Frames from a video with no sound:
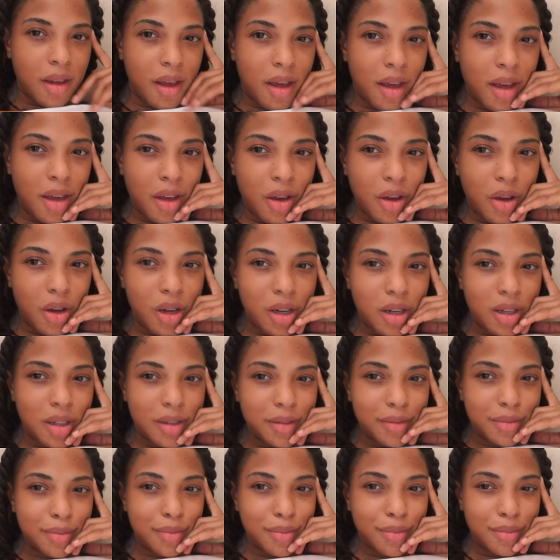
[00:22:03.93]
Hey,
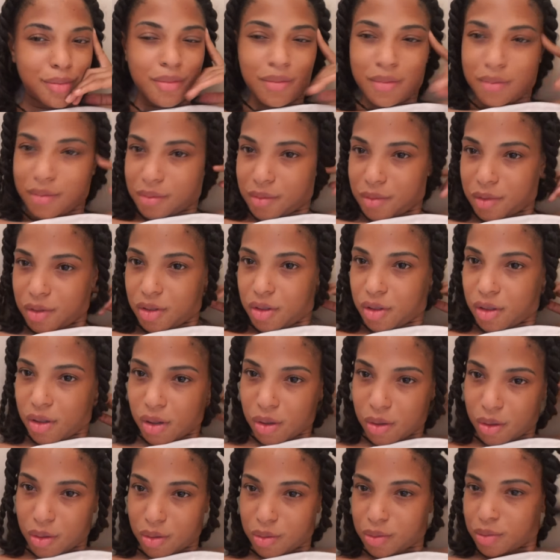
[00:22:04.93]
y'all.
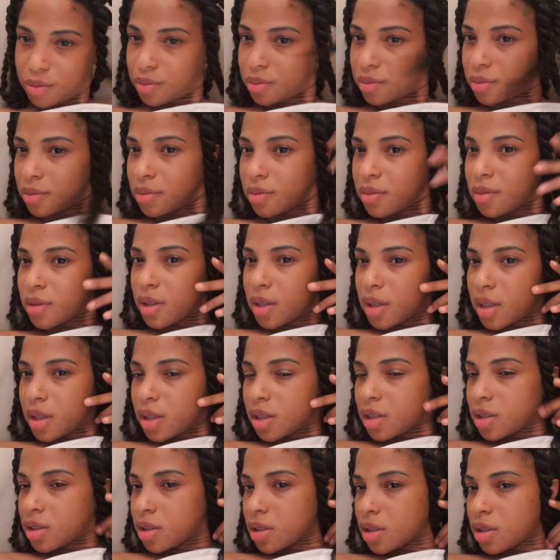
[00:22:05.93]
So,
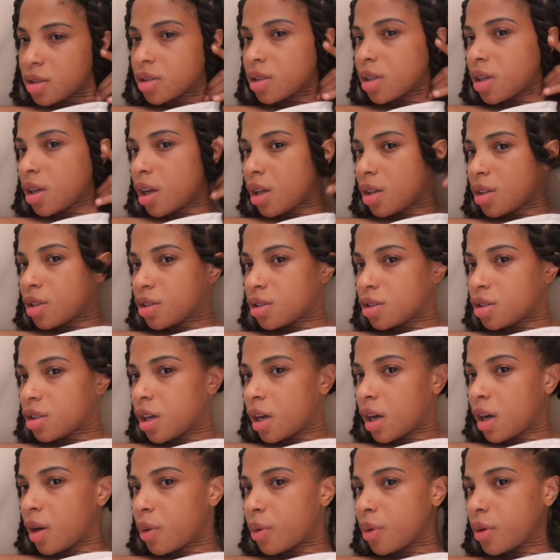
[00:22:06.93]
just got out the
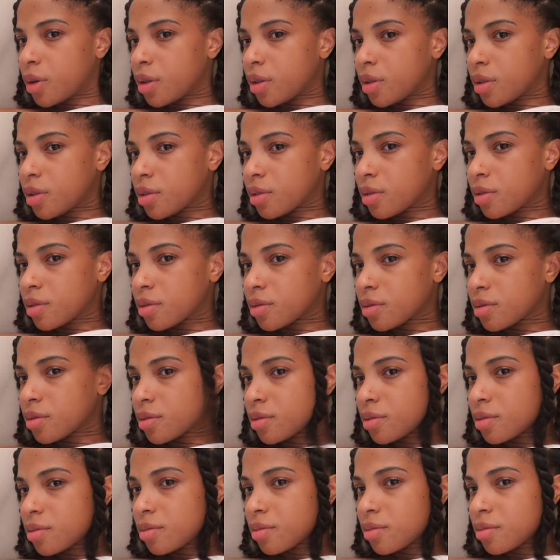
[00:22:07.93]
shower.
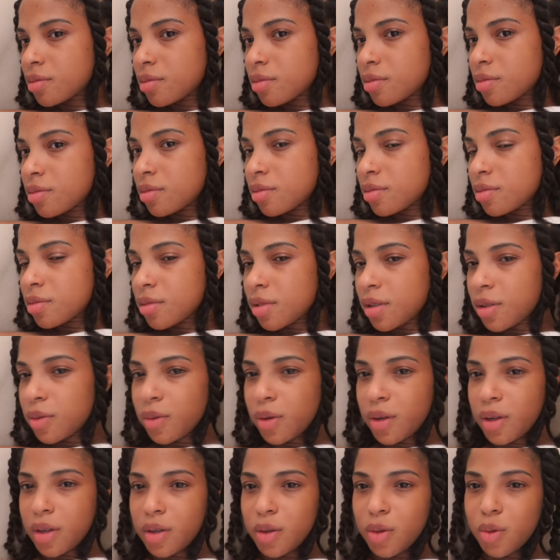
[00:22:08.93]

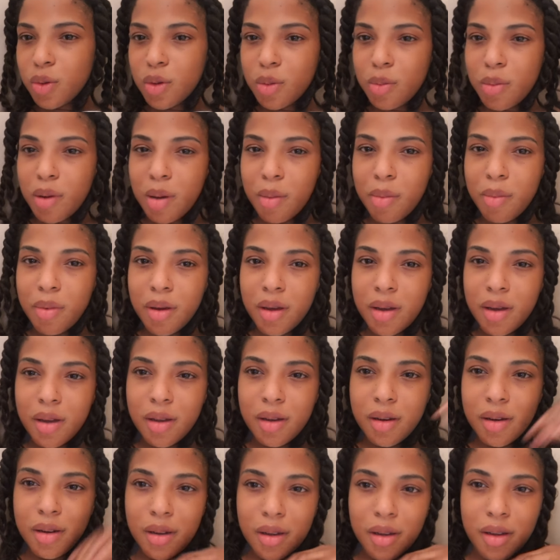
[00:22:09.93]
Ready to go to my
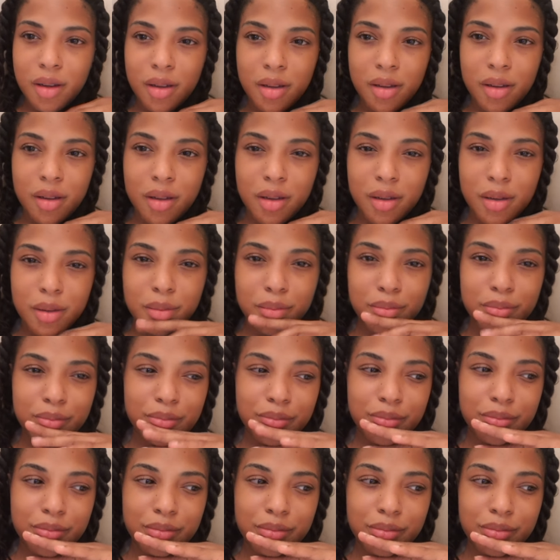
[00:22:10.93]
bed. I am.